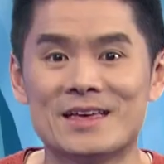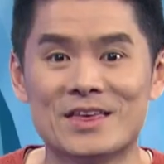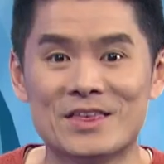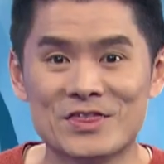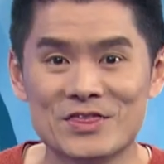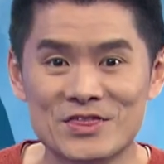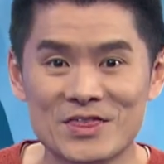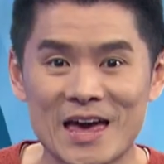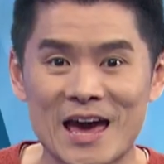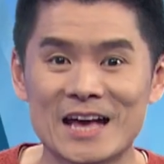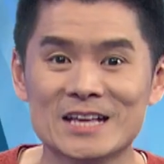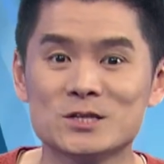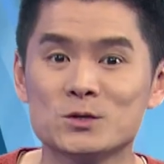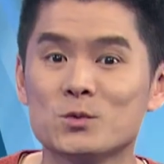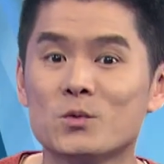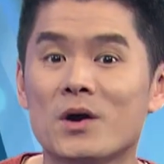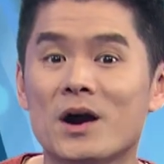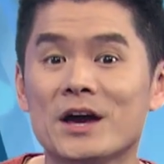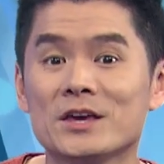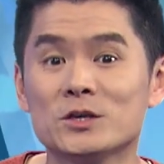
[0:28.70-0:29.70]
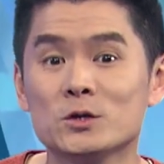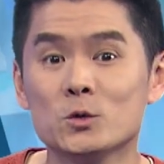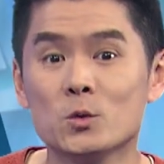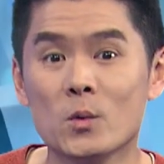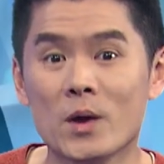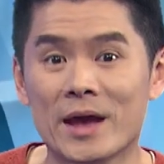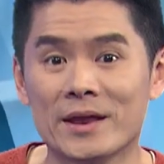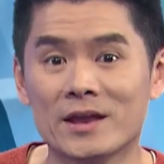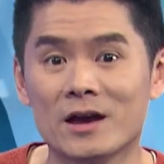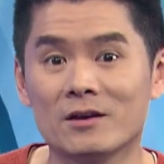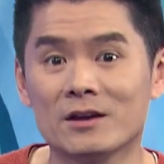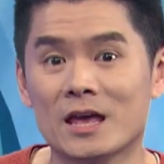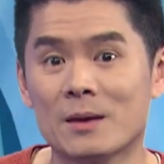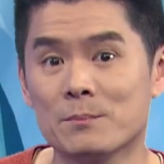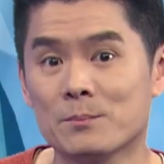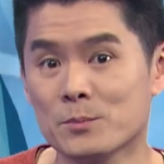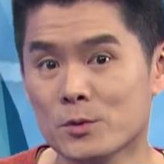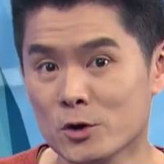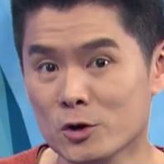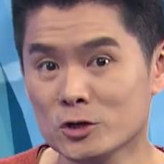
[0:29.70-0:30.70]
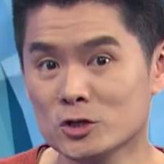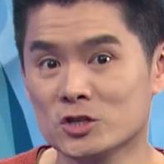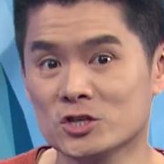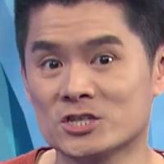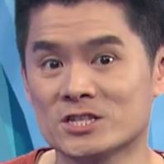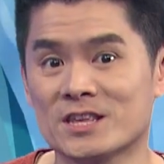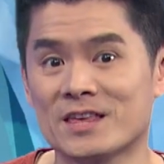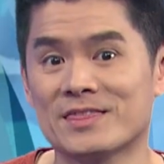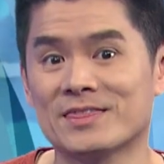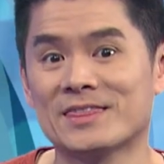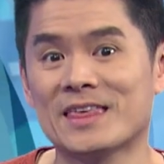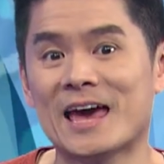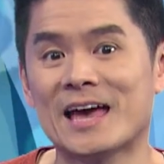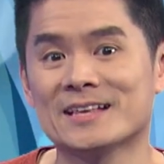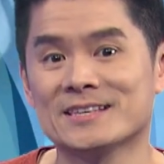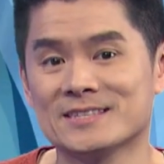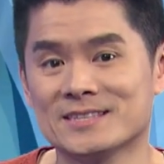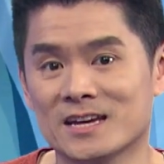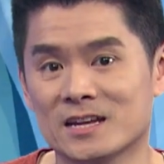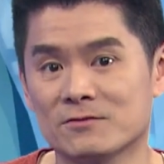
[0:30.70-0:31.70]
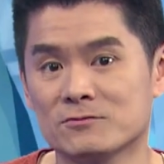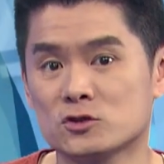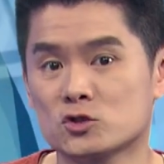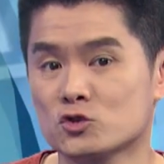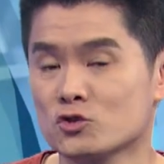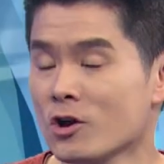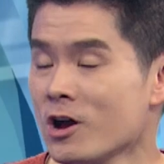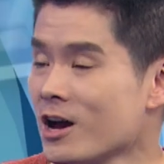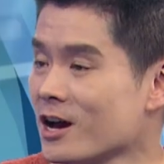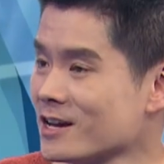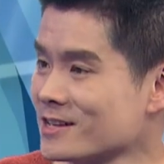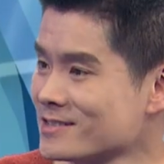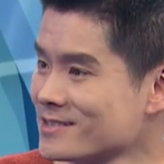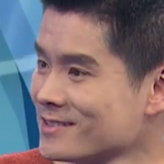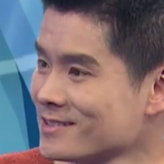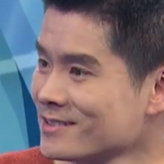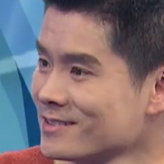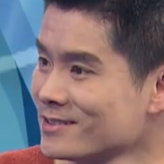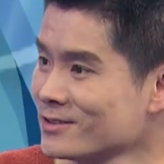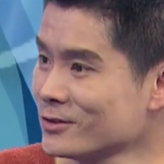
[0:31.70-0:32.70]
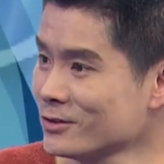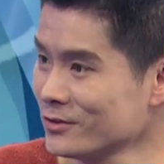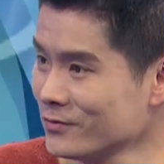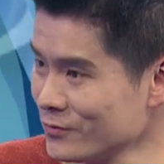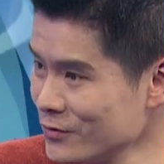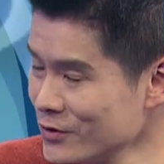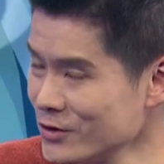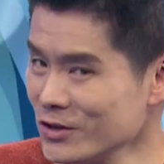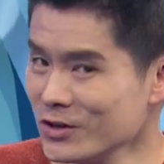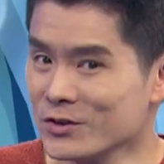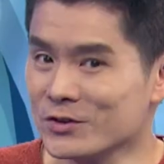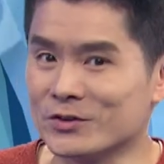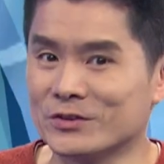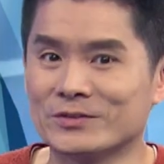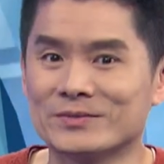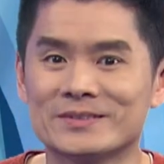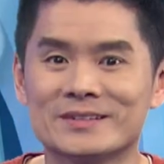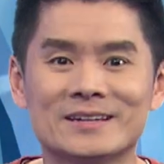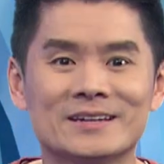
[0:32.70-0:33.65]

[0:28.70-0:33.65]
That's why you went out and purchased that set of straws. Good for you.